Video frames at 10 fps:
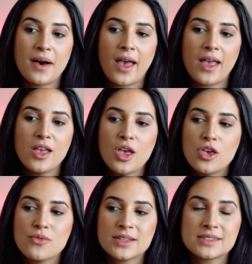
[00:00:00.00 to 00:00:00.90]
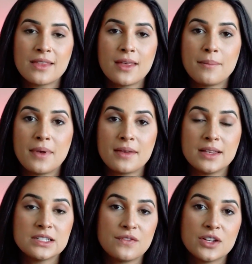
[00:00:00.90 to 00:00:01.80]
but you can send them
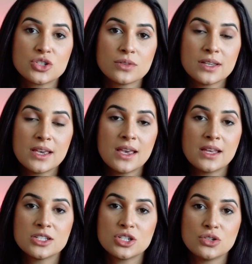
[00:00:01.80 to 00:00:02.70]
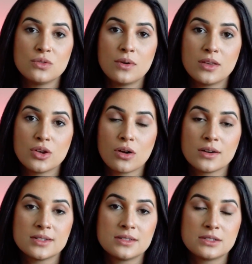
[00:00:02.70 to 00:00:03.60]
individually into
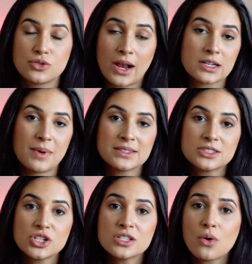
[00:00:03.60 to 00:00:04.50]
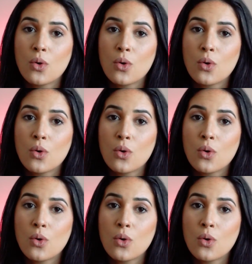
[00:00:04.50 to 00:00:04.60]
your direct messages,